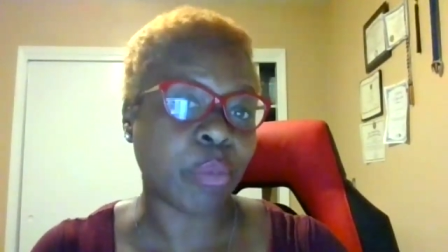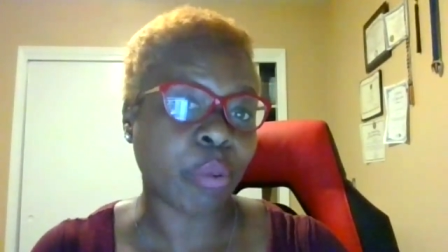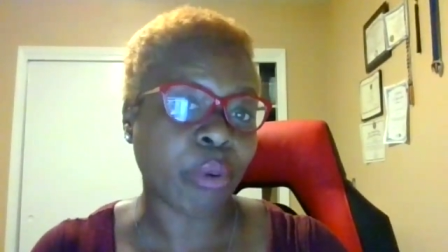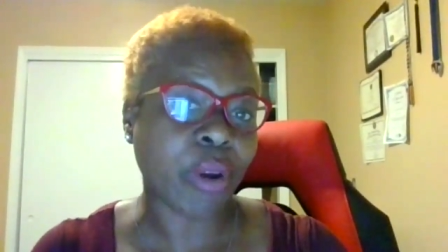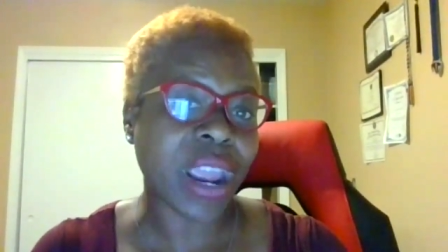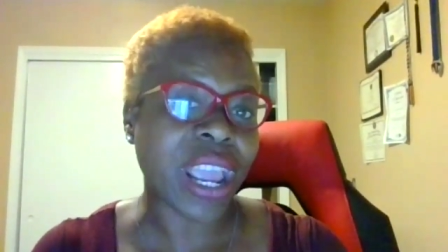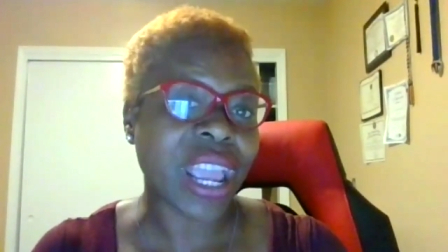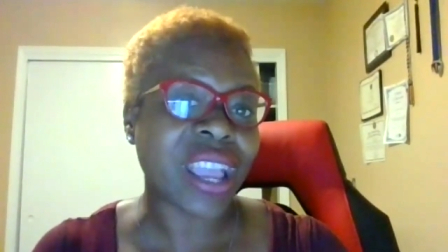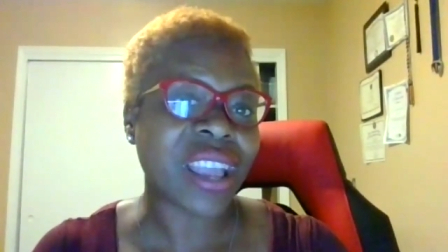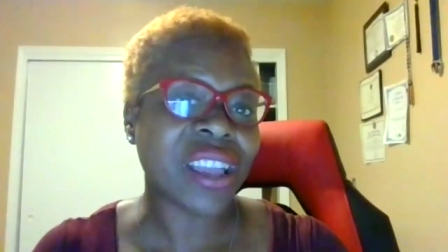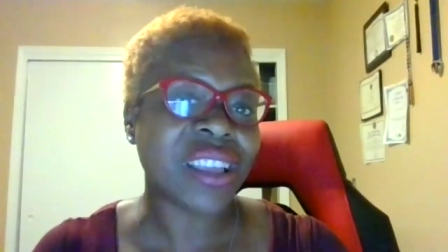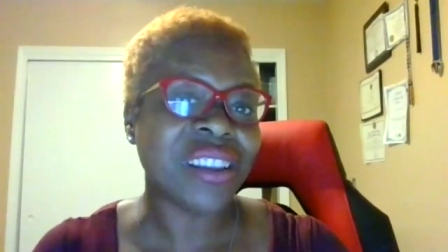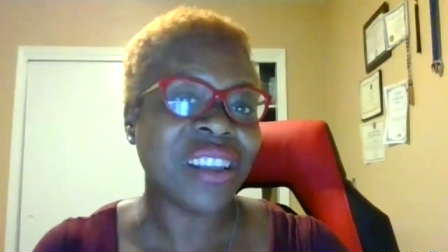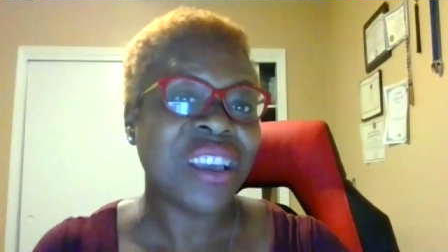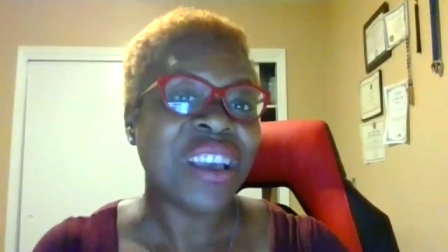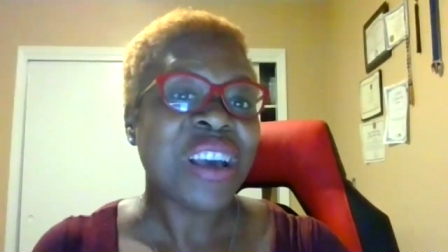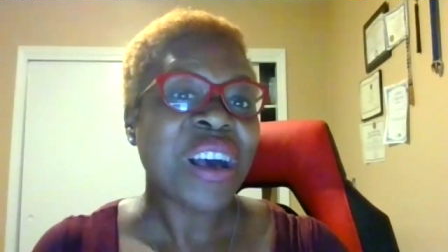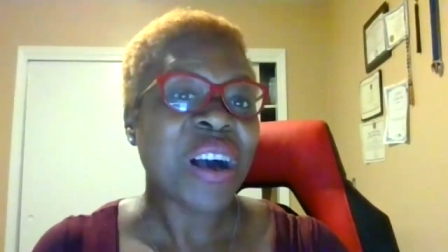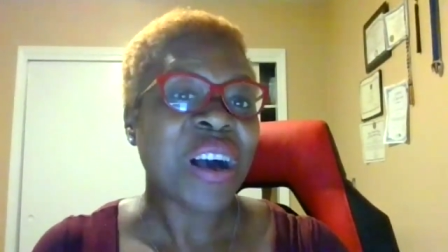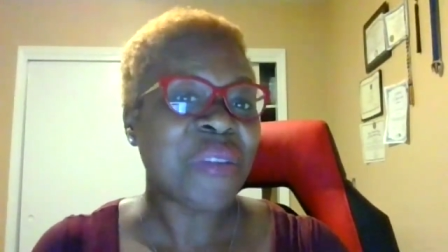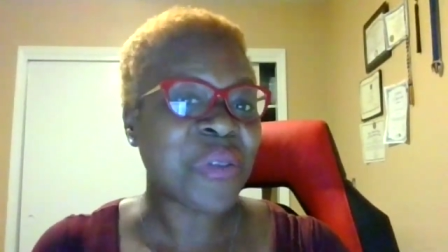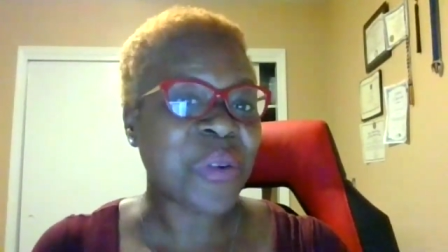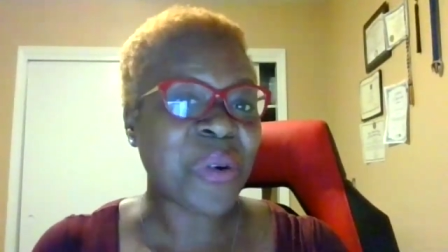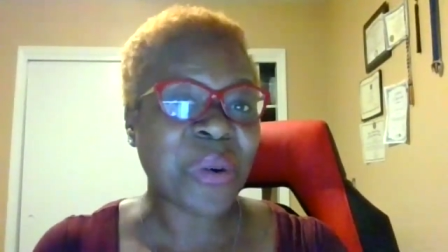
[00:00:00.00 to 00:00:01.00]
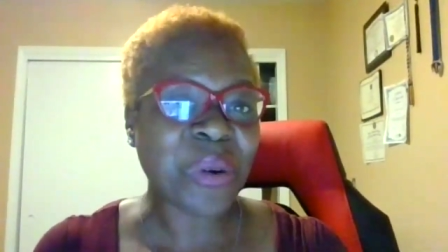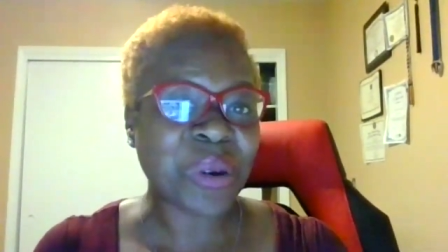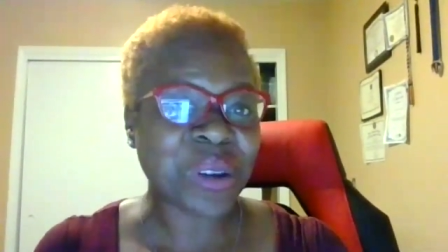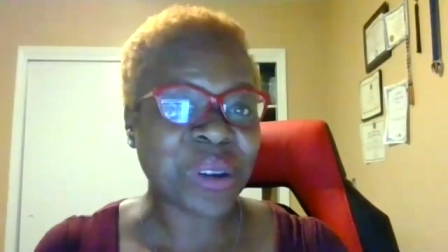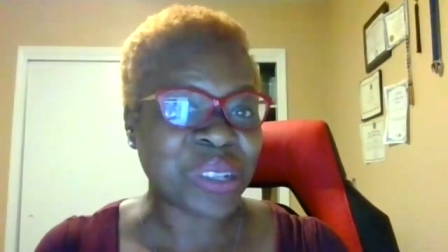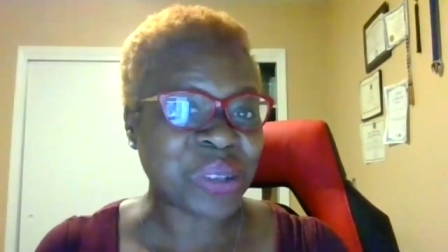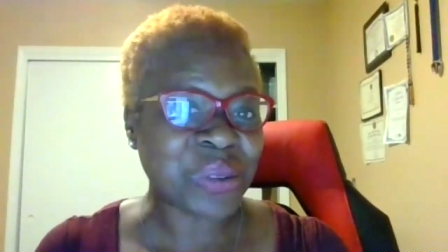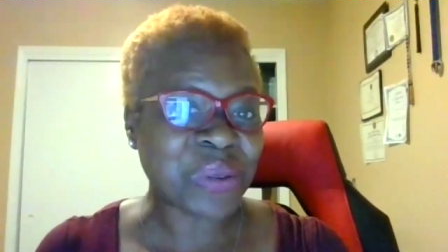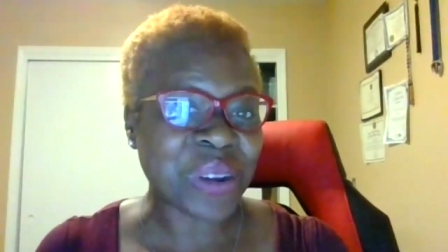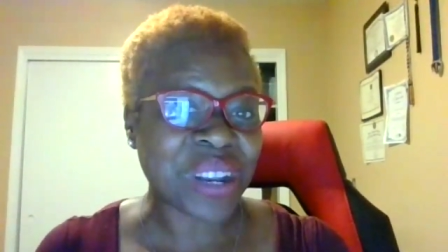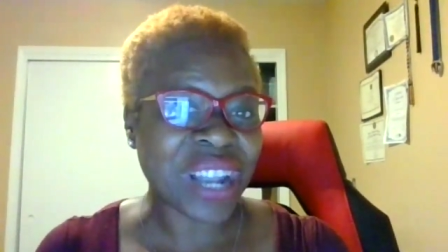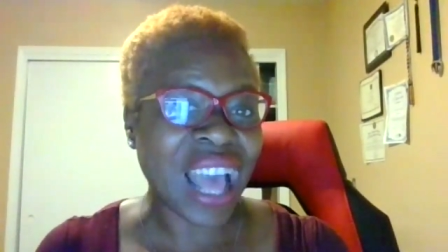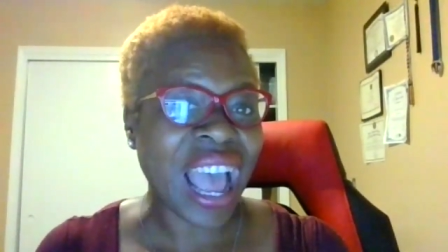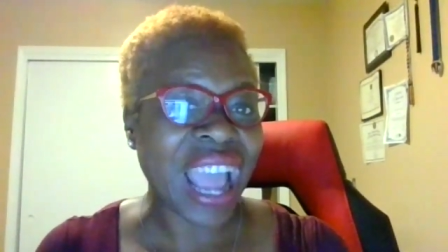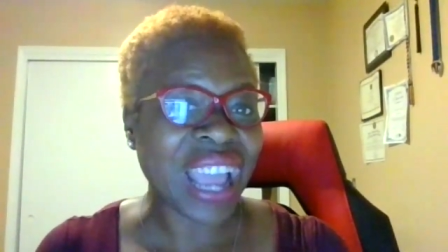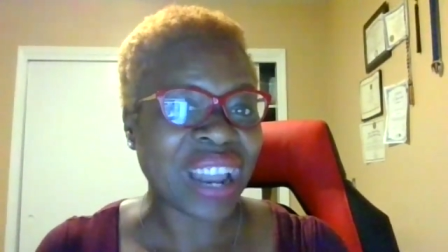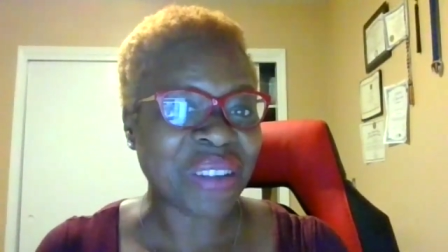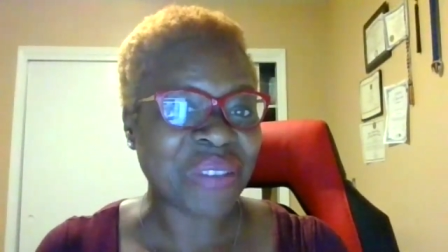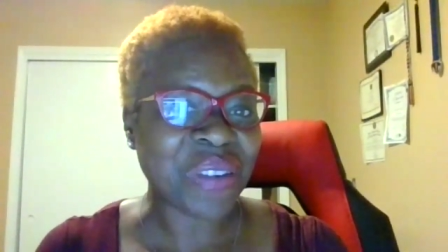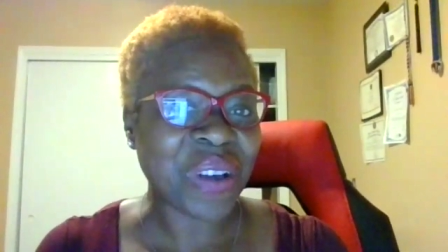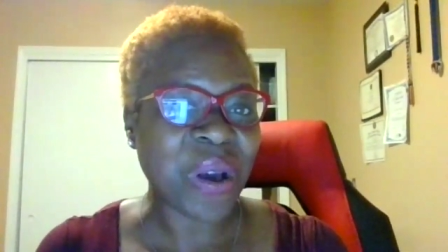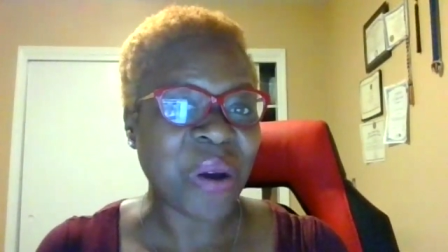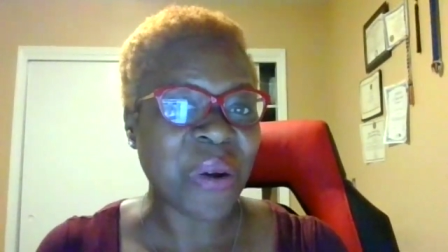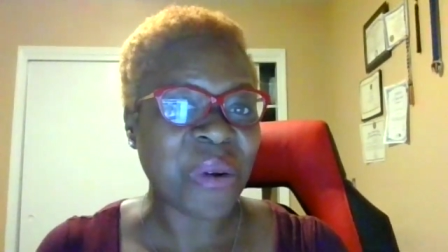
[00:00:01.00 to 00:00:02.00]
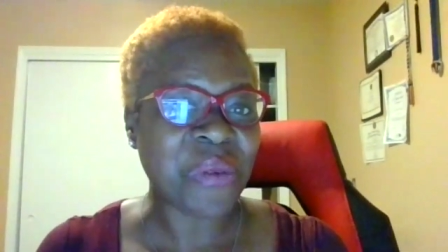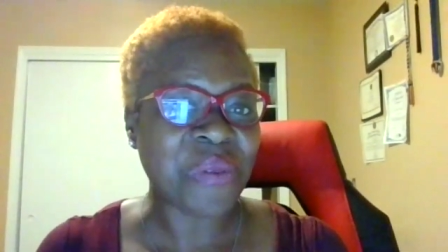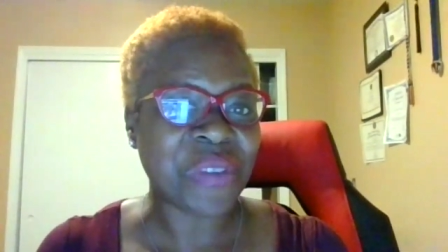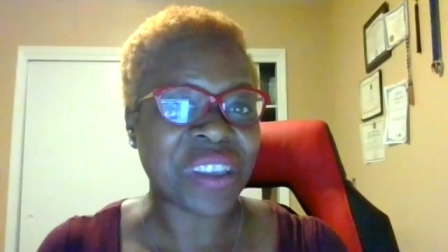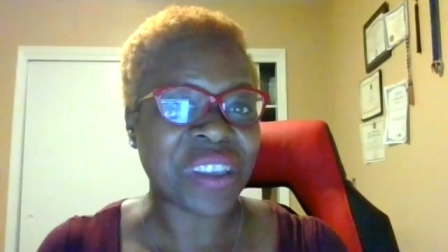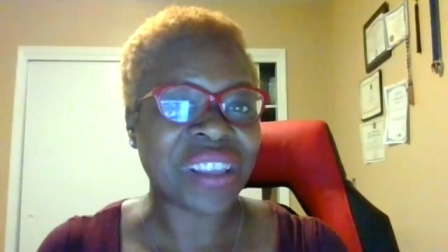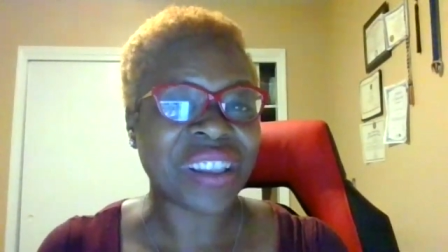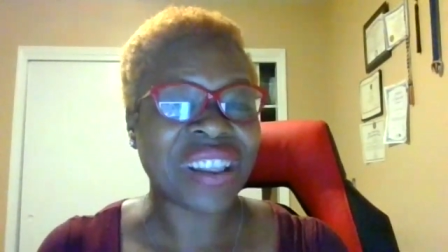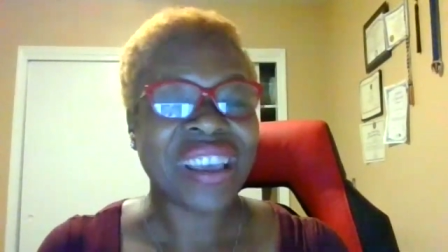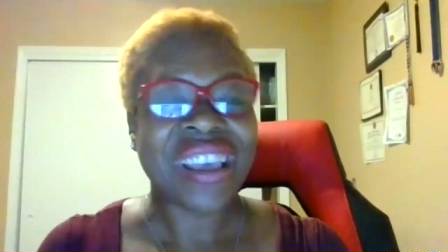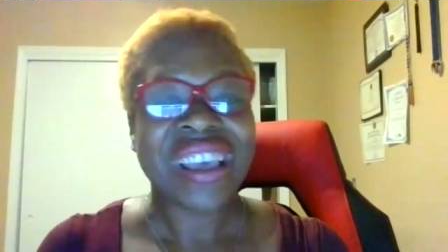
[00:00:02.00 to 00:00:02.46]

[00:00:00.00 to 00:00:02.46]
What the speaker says: brand, of course, during the height of COVID.